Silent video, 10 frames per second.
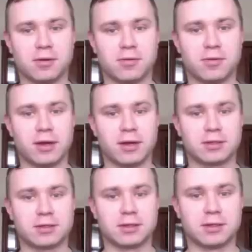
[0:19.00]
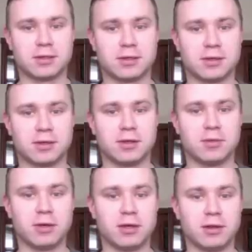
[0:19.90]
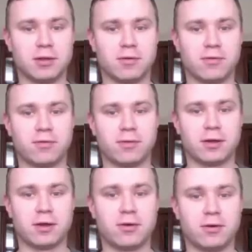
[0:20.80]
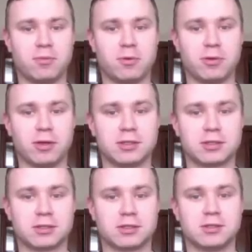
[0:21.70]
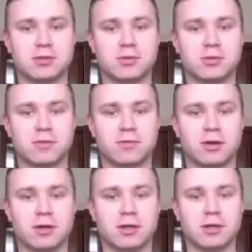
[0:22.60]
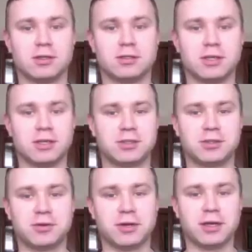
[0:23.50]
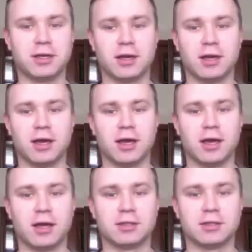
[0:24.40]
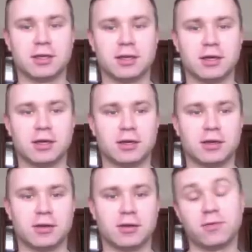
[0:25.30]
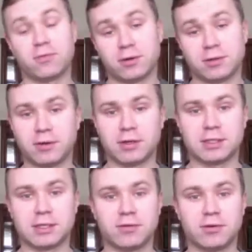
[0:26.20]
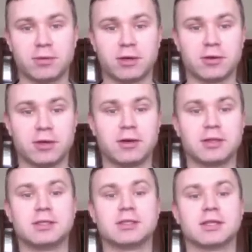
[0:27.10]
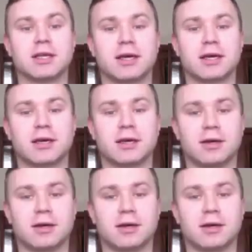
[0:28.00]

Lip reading: ranked in the middle of the Earth populations in terms of gesturing. And of course, there are several peculiarities, like